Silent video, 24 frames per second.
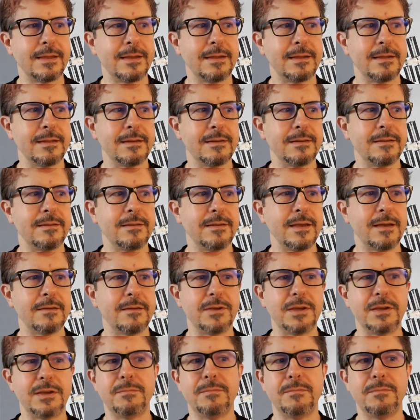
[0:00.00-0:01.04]
and
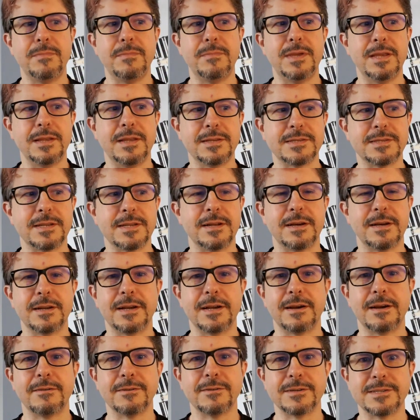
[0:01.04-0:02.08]
having meetings at odd
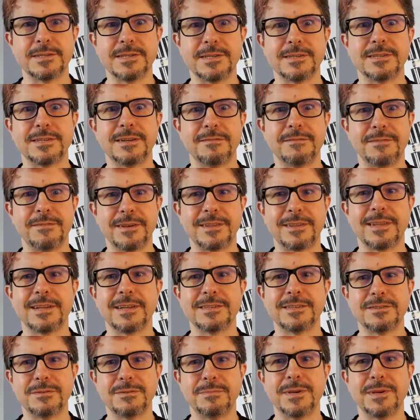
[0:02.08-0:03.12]
hours and stuff like
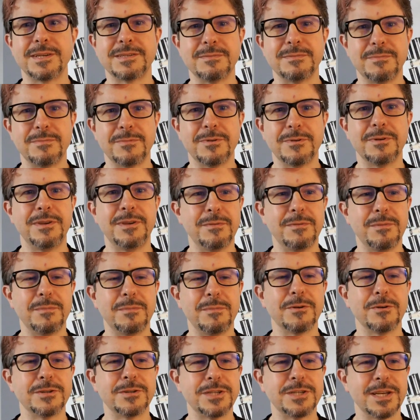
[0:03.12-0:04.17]
that. So it makes it even
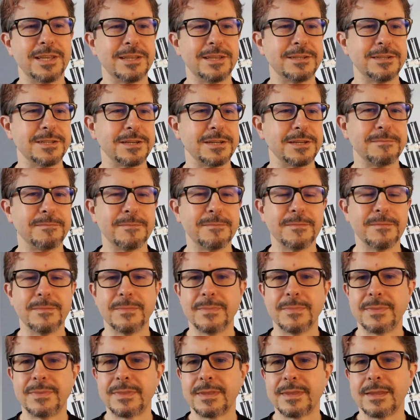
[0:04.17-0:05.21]
more challenging.
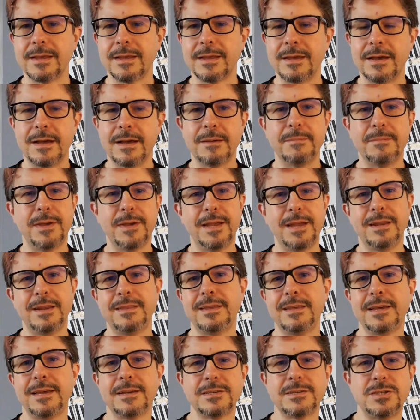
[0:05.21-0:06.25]

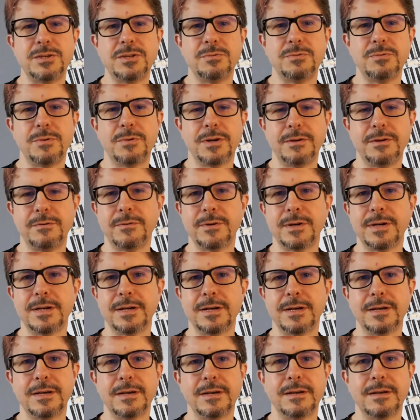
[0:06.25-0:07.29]
Anything else you want
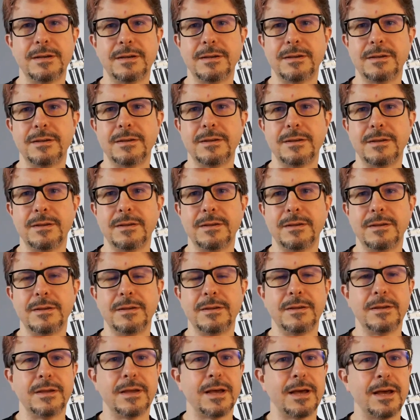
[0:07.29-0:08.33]

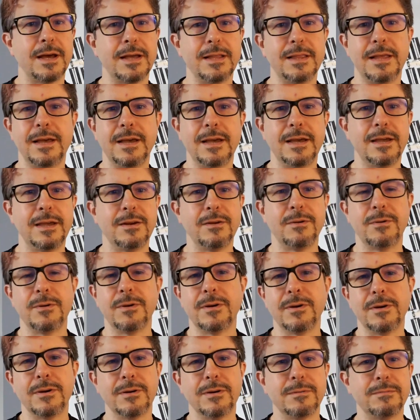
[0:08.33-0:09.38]
to highlight
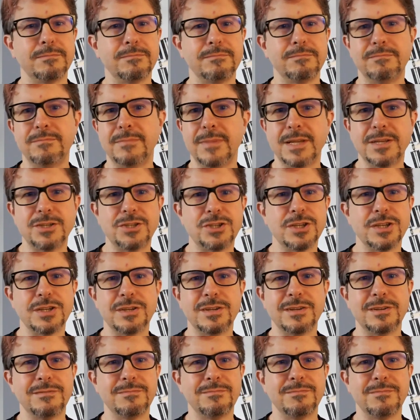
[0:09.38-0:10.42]
or
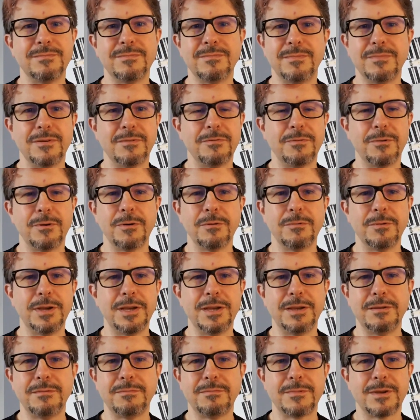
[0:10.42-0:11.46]
mention before
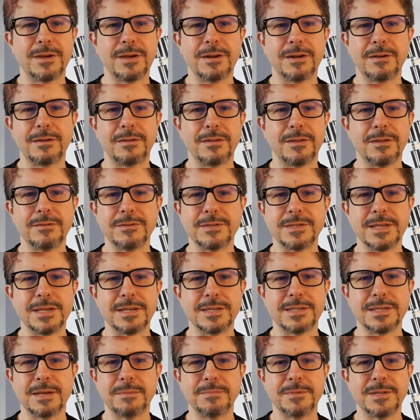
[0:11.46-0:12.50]
we kind of close
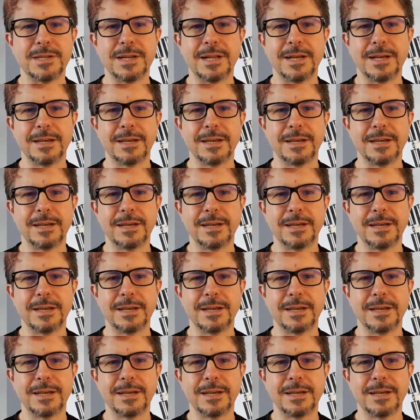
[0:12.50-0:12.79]
things up today?